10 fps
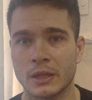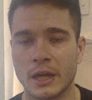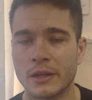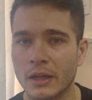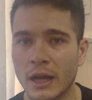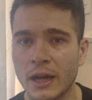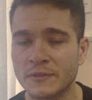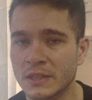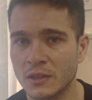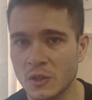And I've
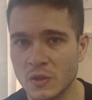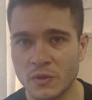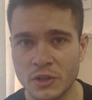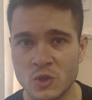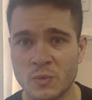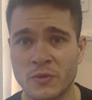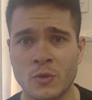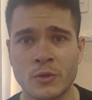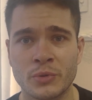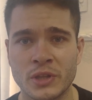seen these videos
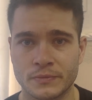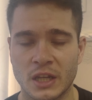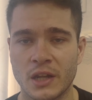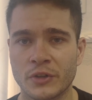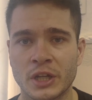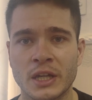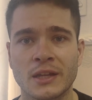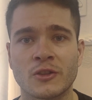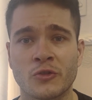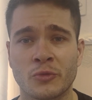before, but they never
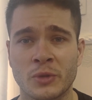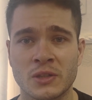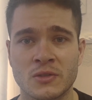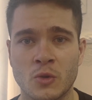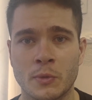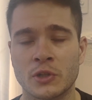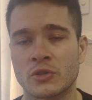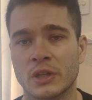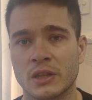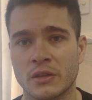connected with me so much
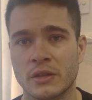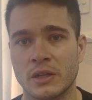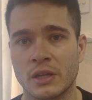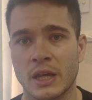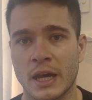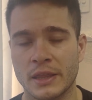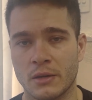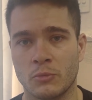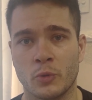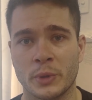like they did at
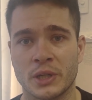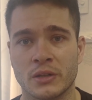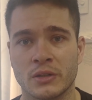that moment.